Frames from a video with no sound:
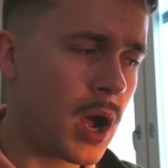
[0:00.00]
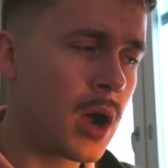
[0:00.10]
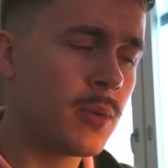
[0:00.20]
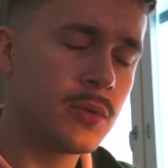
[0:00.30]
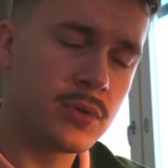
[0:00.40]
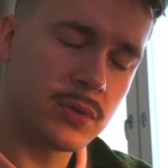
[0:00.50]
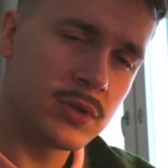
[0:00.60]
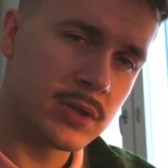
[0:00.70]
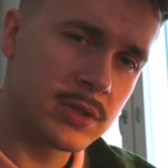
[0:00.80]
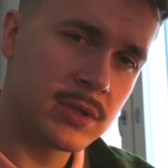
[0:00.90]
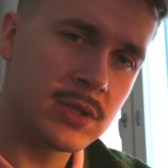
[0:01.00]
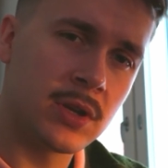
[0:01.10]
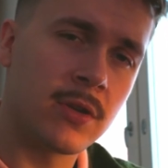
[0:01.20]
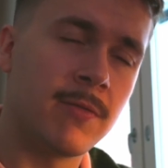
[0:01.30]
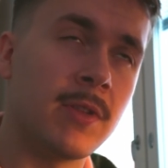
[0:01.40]
I would just
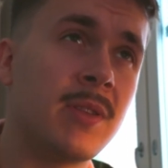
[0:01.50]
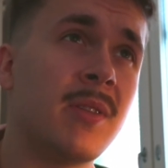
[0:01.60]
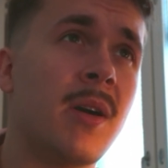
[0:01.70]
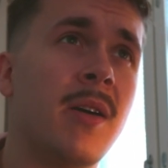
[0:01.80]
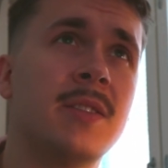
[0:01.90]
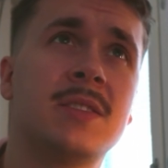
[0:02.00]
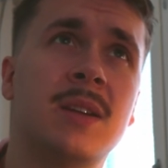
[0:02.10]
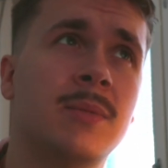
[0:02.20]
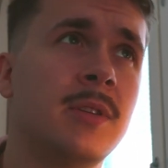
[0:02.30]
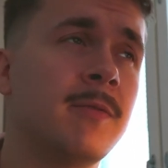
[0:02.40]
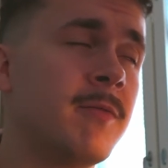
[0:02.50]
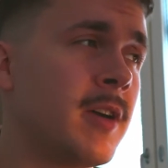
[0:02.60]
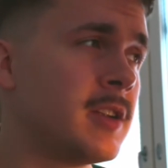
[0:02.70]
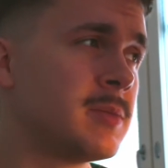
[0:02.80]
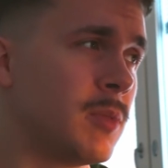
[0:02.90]
start with something
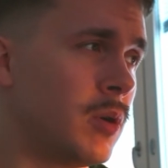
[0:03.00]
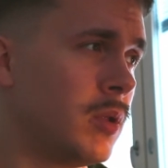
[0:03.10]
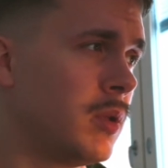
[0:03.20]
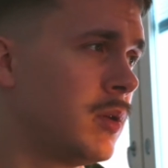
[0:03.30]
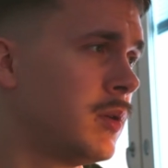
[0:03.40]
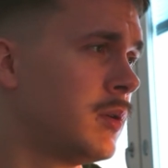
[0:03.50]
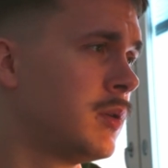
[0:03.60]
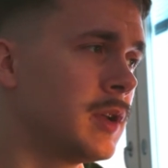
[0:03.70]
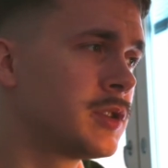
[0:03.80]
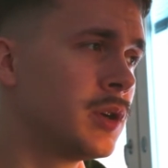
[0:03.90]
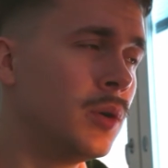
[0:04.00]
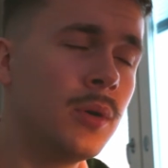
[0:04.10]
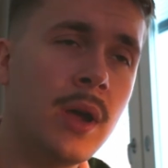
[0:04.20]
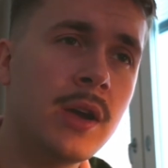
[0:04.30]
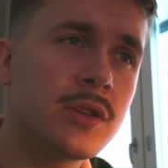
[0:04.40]
very small.
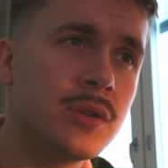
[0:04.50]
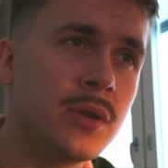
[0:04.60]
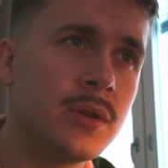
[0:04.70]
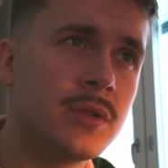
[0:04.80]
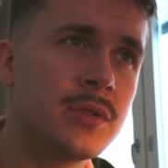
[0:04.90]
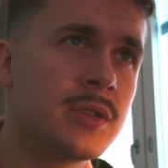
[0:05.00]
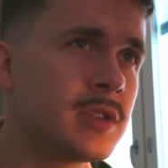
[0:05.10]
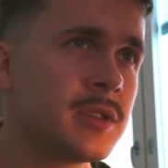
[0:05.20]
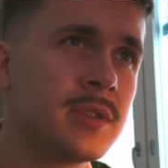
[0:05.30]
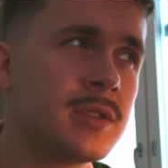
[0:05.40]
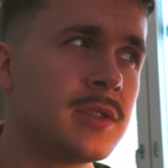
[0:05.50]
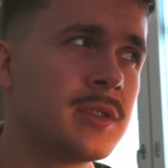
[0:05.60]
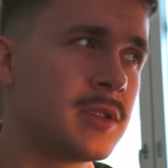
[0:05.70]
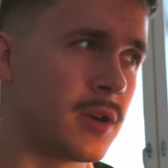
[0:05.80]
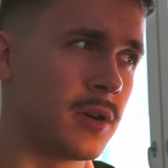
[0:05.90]
So actually just
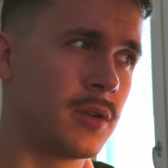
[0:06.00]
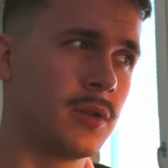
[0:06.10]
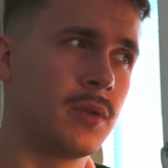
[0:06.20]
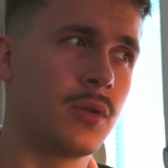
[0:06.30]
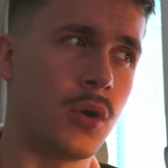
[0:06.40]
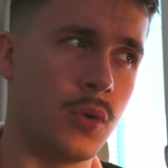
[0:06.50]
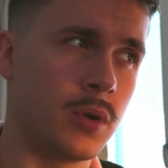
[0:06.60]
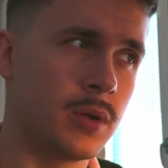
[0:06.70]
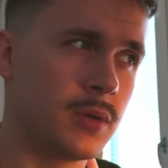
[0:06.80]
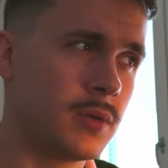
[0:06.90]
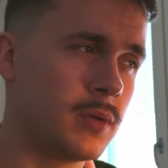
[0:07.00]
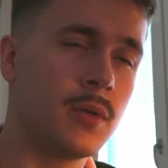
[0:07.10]
start coding.